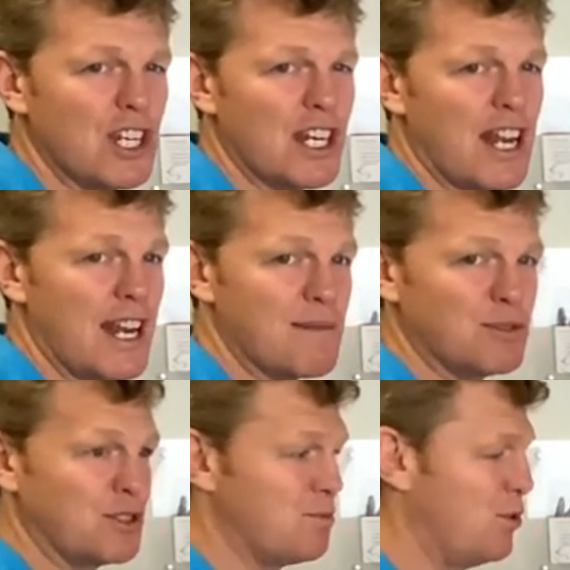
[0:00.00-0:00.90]
and unable
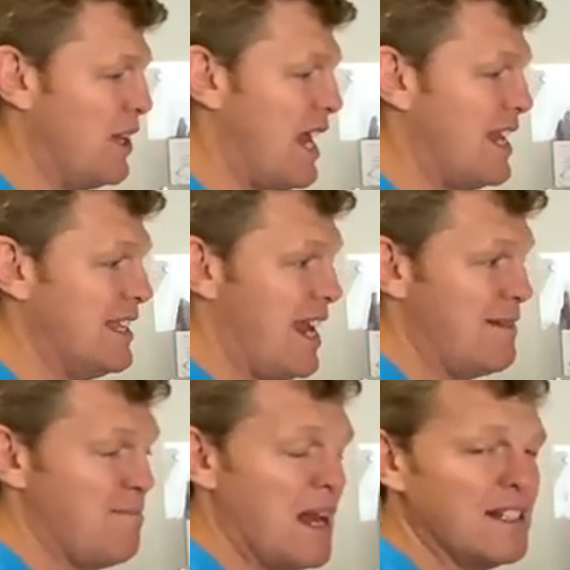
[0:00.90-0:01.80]
to support the
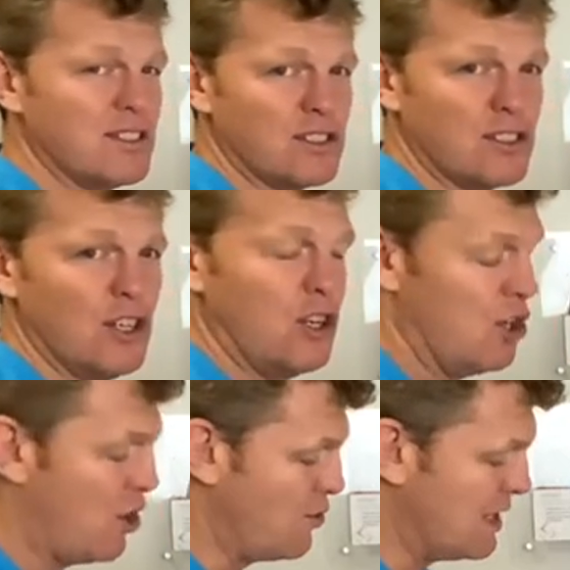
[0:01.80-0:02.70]
head balance
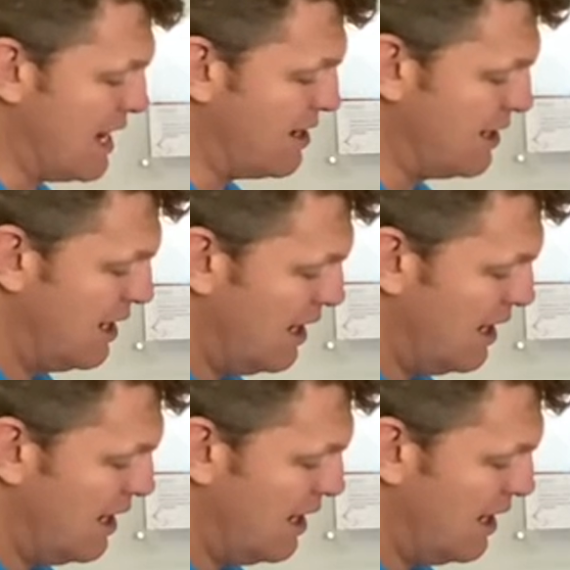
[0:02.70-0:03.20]
goes out.